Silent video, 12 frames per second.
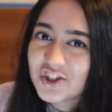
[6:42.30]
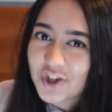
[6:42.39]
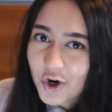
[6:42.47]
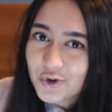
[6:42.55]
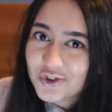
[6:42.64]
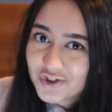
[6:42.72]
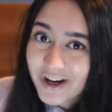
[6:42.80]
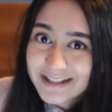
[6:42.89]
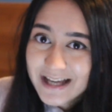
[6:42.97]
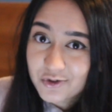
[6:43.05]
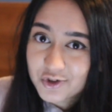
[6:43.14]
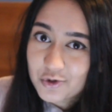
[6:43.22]
don't
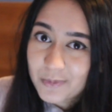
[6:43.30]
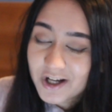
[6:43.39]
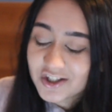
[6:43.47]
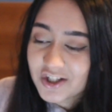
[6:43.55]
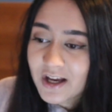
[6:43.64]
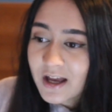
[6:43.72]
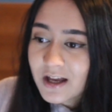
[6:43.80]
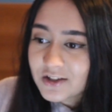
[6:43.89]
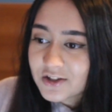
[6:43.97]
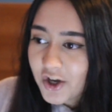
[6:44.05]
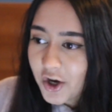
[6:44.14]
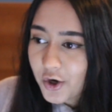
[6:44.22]
stress out too much.
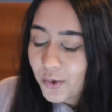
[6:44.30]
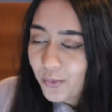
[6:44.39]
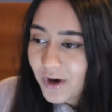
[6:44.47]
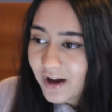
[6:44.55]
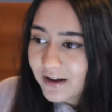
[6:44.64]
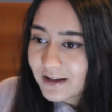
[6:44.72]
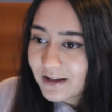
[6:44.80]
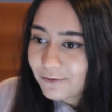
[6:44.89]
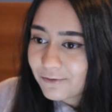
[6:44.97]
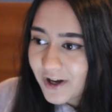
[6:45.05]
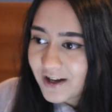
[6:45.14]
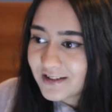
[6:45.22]
So when I
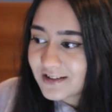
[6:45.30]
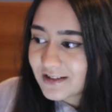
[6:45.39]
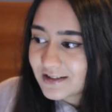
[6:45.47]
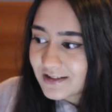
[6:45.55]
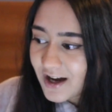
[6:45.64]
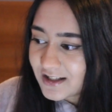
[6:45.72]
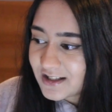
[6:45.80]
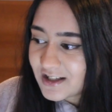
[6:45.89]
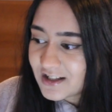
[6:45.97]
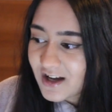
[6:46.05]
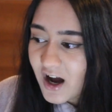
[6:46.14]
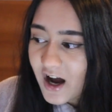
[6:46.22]
first
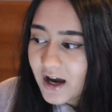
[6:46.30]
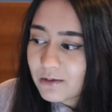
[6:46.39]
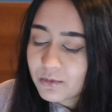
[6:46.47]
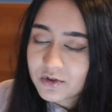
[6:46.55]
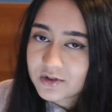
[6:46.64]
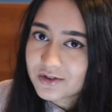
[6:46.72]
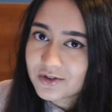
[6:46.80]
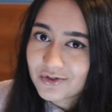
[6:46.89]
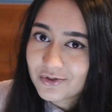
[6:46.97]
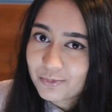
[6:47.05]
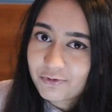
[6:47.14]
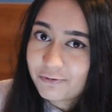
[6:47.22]
started, I was
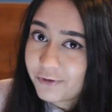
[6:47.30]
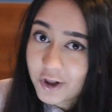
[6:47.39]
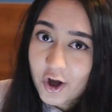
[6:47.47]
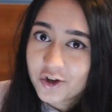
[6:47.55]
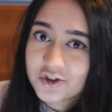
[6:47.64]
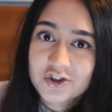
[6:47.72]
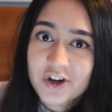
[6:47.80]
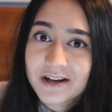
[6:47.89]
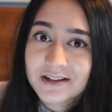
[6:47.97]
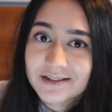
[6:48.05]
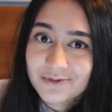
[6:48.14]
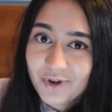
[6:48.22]
full on
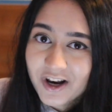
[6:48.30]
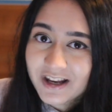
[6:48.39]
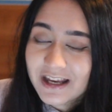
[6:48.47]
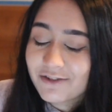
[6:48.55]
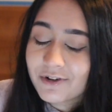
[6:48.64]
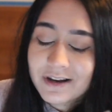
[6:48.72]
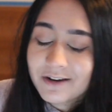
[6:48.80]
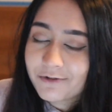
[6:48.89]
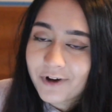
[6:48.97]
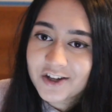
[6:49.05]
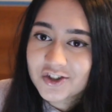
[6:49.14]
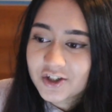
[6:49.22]
stressed. When even in
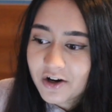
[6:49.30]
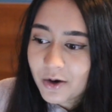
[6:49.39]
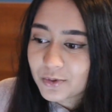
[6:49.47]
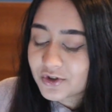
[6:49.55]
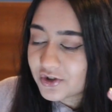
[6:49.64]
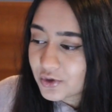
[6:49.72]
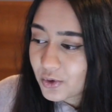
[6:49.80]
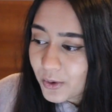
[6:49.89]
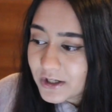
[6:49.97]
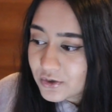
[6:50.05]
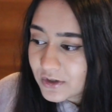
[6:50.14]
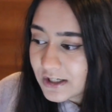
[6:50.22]
first year, I was just
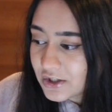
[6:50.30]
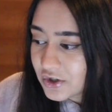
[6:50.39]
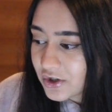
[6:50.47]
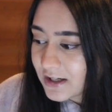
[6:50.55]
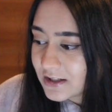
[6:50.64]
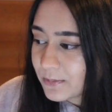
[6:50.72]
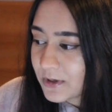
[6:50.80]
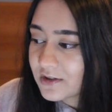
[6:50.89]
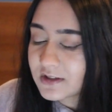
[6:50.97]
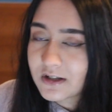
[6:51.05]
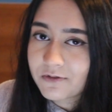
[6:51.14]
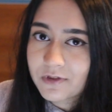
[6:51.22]
always really stressed
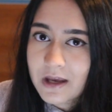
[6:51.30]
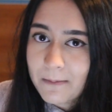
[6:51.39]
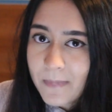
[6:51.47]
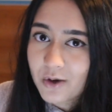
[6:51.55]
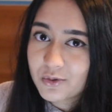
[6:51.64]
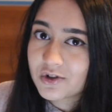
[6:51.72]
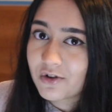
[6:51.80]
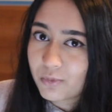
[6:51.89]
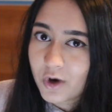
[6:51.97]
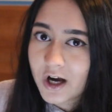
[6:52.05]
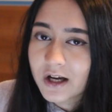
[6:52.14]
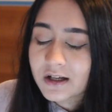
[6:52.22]
because of the amount
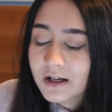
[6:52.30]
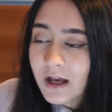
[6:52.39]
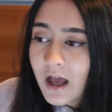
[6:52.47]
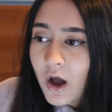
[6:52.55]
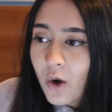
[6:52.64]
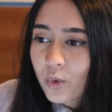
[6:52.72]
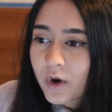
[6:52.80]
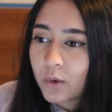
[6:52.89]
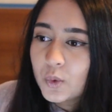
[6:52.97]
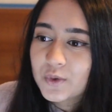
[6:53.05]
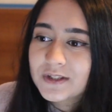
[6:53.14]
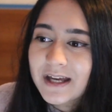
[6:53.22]
of work. What I
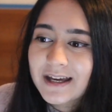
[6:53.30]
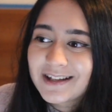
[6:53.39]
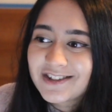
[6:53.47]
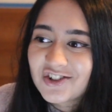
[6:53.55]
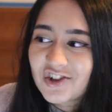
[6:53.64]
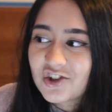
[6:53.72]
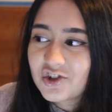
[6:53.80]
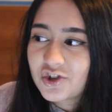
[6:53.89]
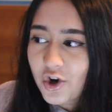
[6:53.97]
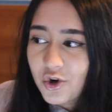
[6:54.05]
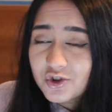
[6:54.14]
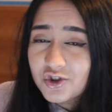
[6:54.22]
will say is,
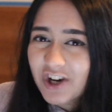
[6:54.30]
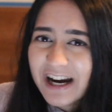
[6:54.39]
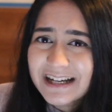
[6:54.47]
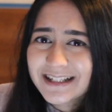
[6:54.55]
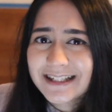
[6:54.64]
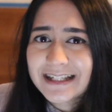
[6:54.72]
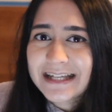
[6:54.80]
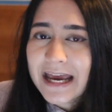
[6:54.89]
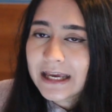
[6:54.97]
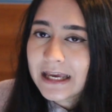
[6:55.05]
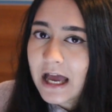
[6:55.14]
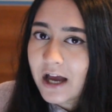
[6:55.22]
don't stress,
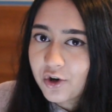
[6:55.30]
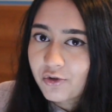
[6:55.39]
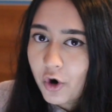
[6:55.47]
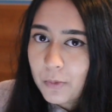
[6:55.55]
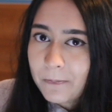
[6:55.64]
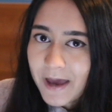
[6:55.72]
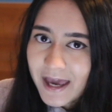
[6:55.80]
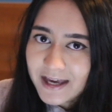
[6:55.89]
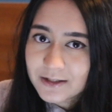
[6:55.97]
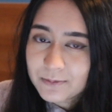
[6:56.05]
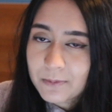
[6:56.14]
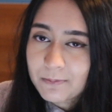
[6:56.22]
take it at your own
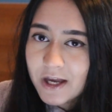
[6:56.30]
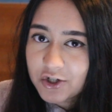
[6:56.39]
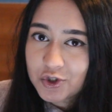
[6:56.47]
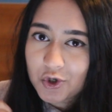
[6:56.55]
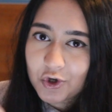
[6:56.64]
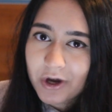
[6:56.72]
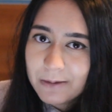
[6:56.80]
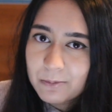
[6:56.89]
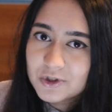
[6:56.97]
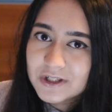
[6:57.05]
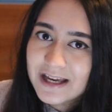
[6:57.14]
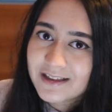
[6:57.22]
pace, but make sure you're
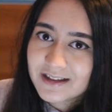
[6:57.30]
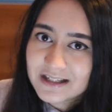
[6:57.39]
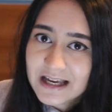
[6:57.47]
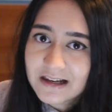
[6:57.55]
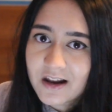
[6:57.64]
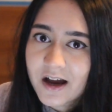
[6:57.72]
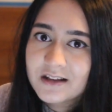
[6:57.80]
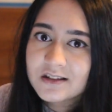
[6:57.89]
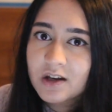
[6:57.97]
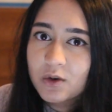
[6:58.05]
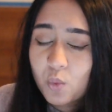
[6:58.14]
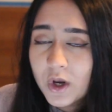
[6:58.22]
able to hit the
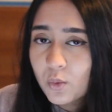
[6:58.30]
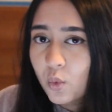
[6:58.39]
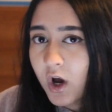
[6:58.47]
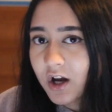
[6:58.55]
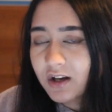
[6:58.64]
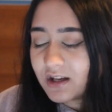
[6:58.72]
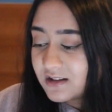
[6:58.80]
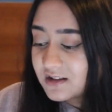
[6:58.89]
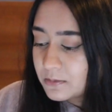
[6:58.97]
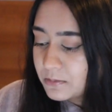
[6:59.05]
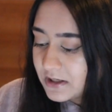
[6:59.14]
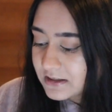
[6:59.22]
deadlines and when work
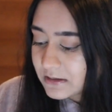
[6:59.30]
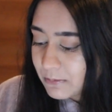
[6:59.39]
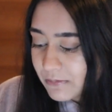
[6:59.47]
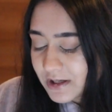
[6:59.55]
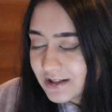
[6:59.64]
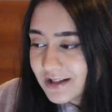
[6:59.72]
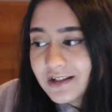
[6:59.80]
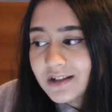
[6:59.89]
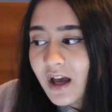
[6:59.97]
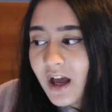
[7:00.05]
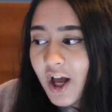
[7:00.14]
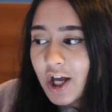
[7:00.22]
needs to be submitted.
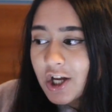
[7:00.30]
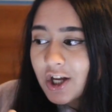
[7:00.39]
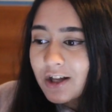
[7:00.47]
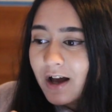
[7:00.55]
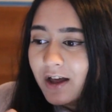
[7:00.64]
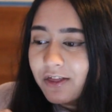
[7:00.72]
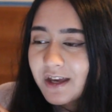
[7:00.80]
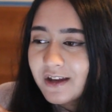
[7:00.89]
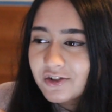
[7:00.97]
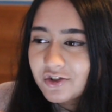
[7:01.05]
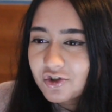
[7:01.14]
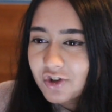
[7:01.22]
I
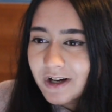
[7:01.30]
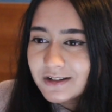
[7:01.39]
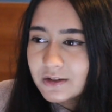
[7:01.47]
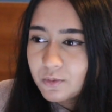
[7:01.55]
think stress